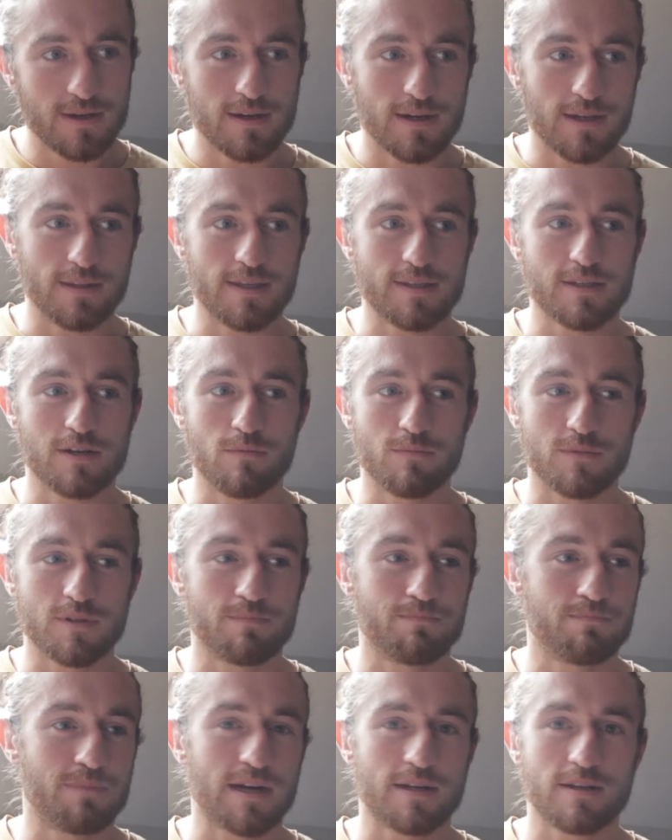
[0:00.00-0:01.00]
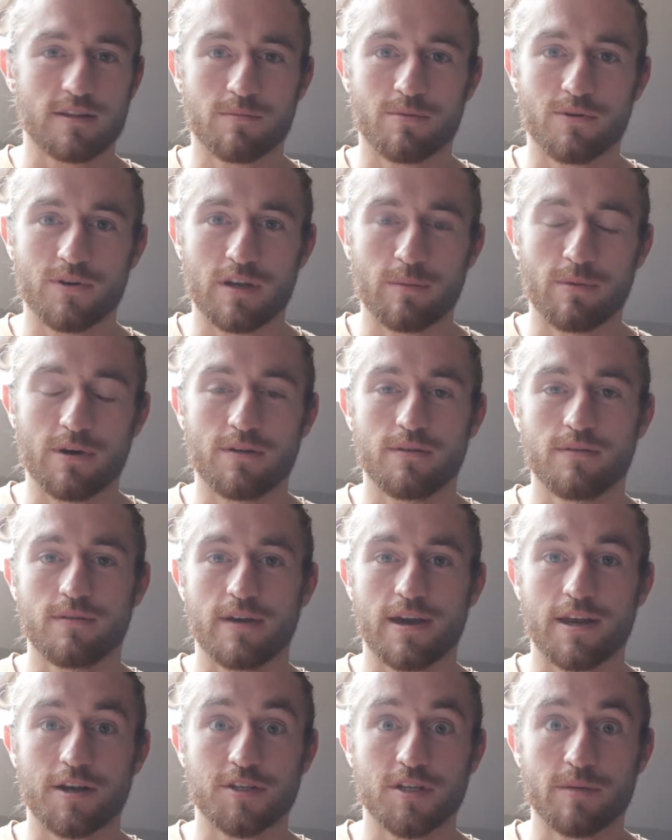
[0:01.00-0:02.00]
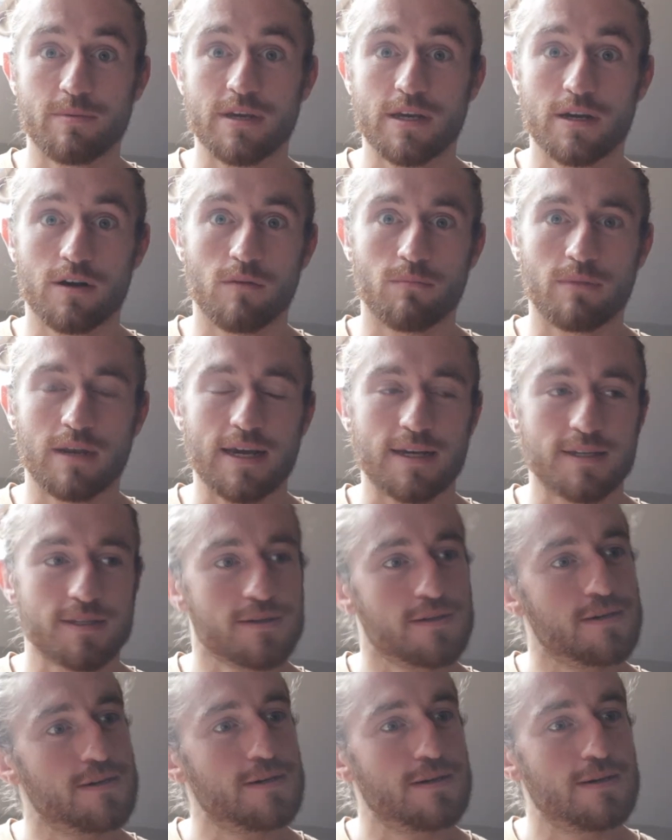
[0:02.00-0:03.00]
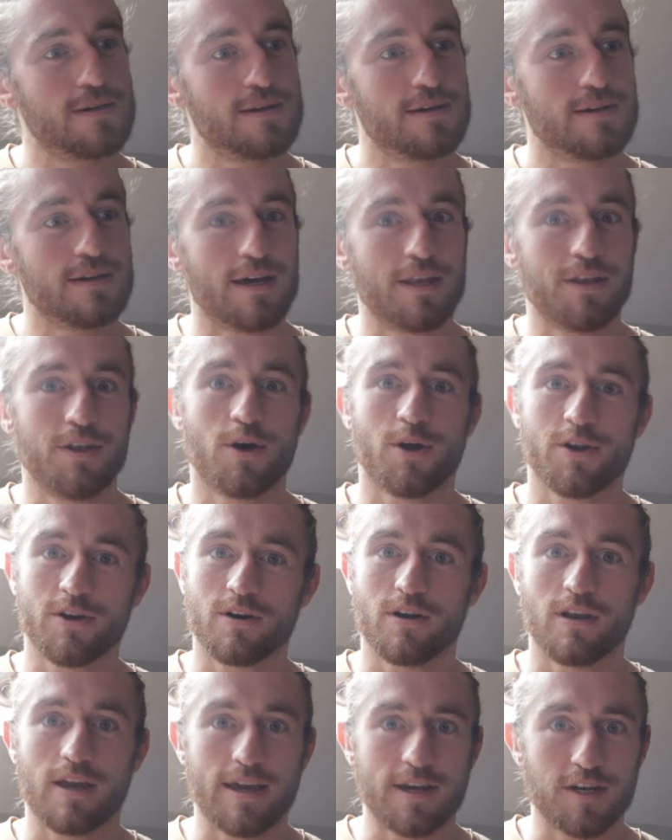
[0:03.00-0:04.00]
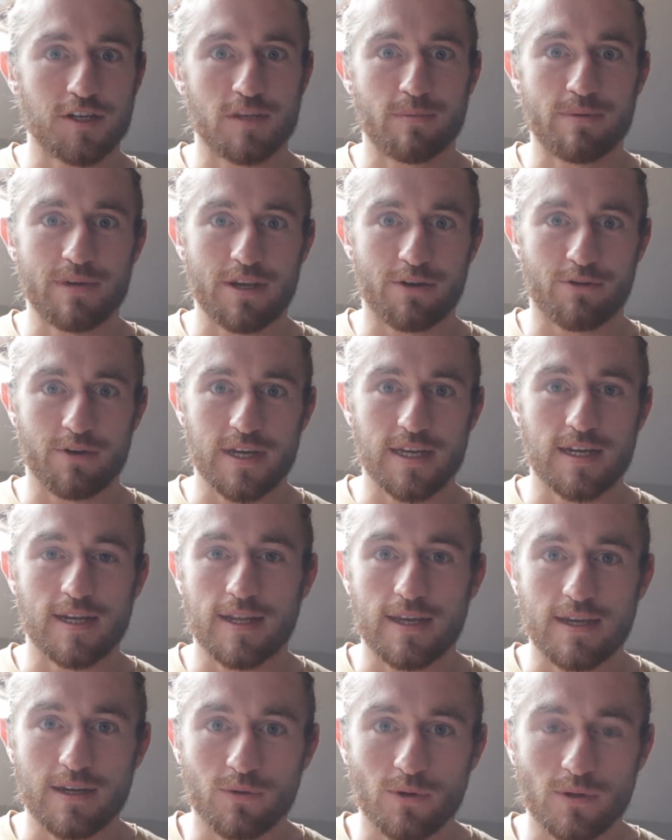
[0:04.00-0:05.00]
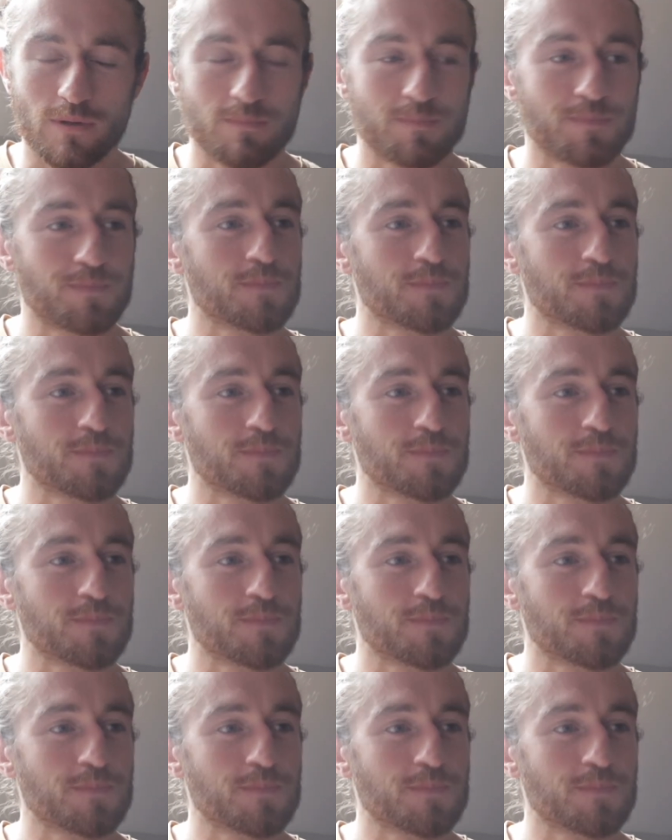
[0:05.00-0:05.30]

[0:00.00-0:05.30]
And this comes back to the point about energy being complex and not all energy being created equal.